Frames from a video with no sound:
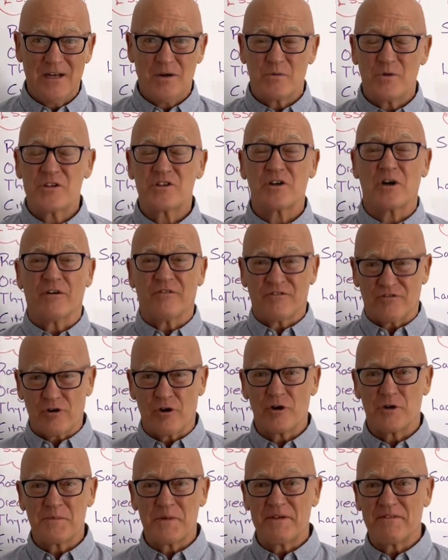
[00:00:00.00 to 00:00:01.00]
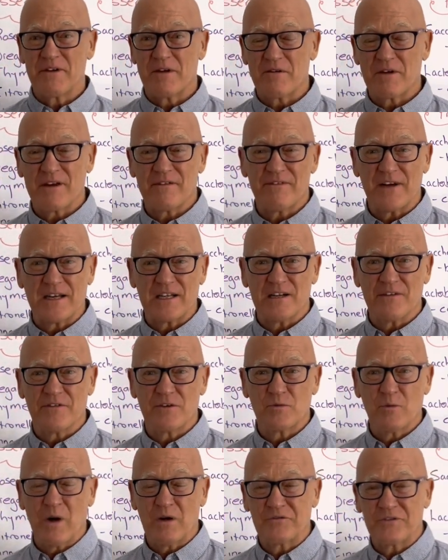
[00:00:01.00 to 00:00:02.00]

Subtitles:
which are shown to be very effective as well.